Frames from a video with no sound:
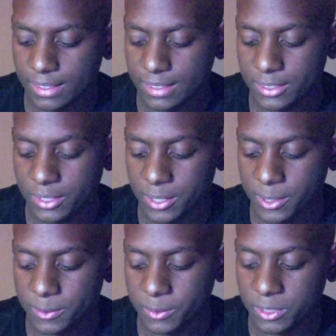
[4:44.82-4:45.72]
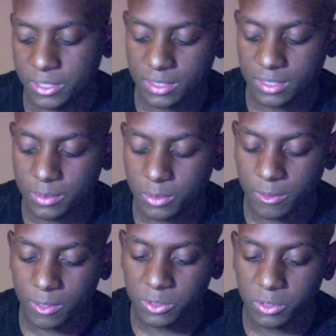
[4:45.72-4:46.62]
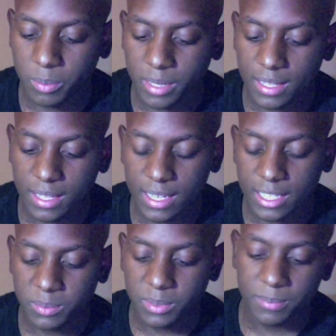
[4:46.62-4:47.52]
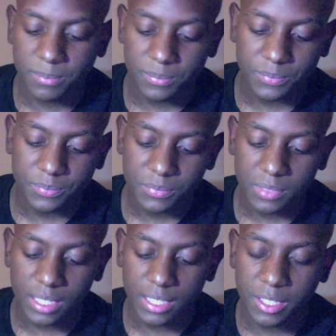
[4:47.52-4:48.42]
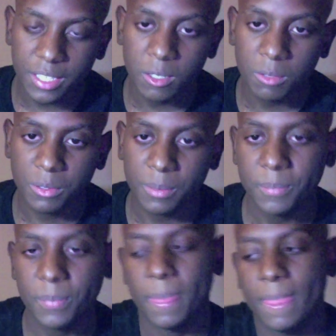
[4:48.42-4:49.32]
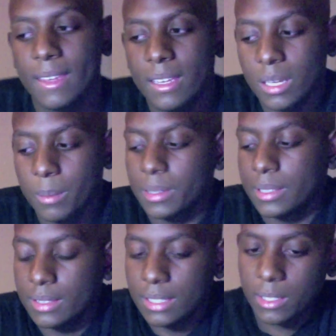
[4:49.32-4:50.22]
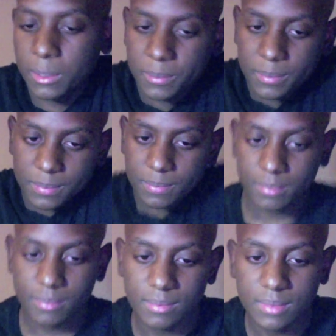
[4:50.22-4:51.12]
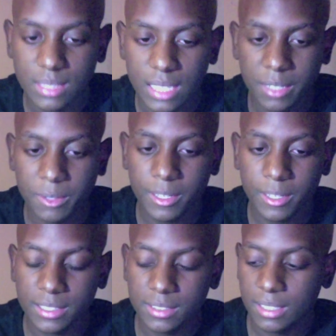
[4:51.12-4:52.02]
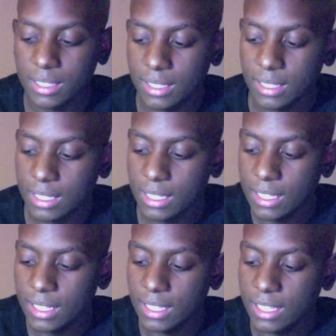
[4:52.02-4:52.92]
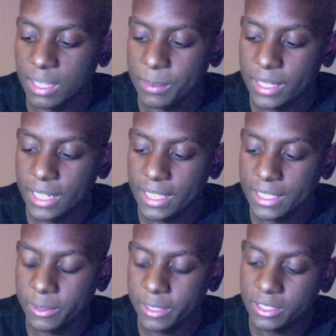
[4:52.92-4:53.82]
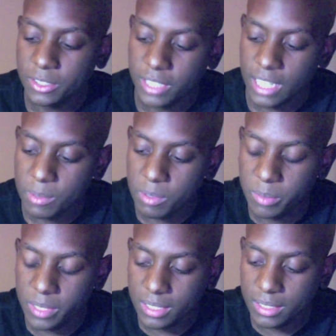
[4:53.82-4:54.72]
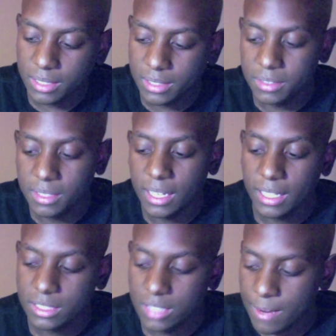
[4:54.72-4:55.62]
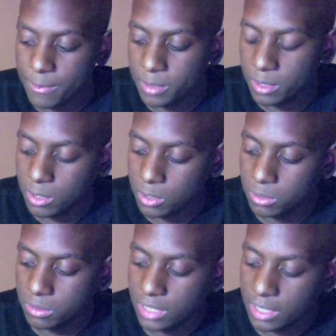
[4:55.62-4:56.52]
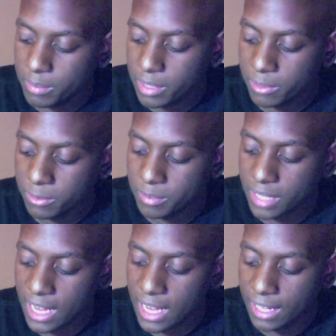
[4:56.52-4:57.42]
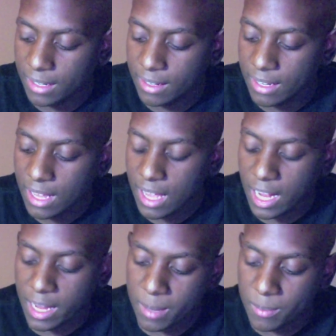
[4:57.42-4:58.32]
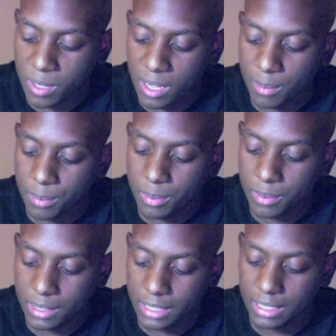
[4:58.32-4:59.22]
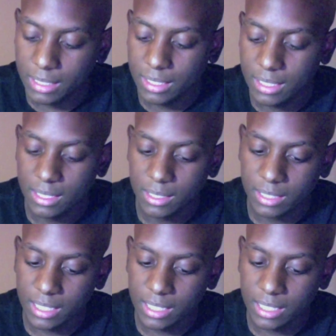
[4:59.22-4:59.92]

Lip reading: so which is sort of also a pain in the ass, but yeah, you get over it. But I digress. Yeah. Anyway, so yeah, I'm doing pretty good. Aside from the cold, getting better from that. I am up like